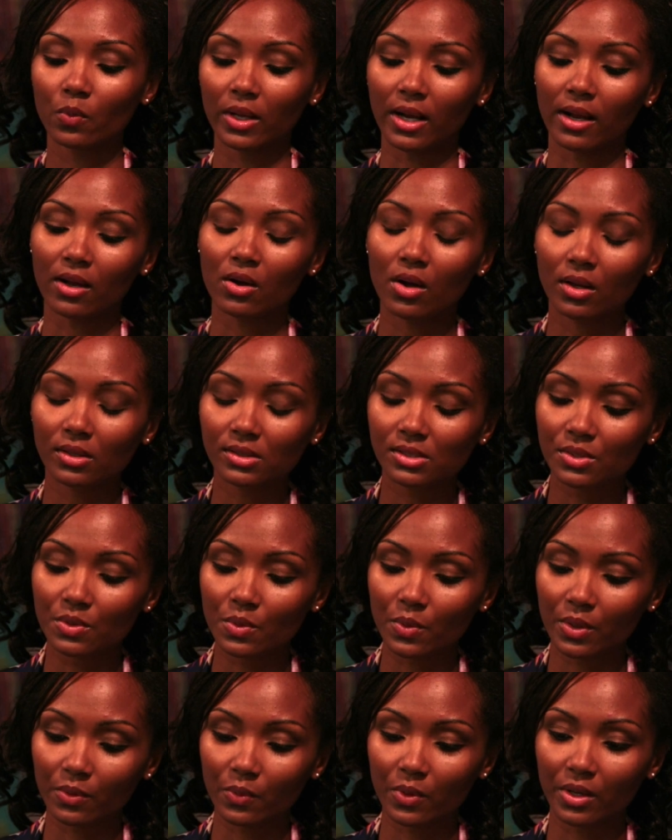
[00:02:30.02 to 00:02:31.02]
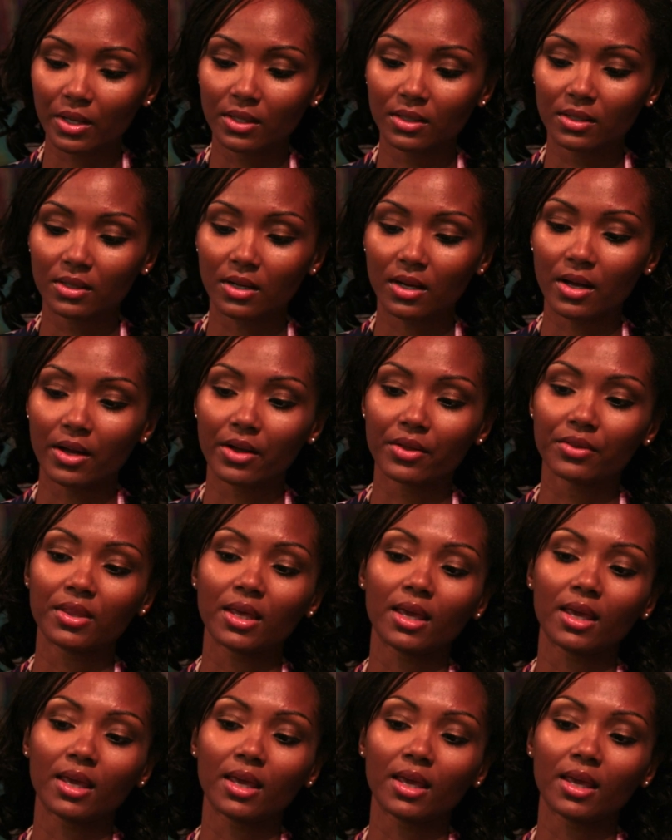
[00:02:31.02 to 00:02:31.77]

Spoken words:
When I called 211,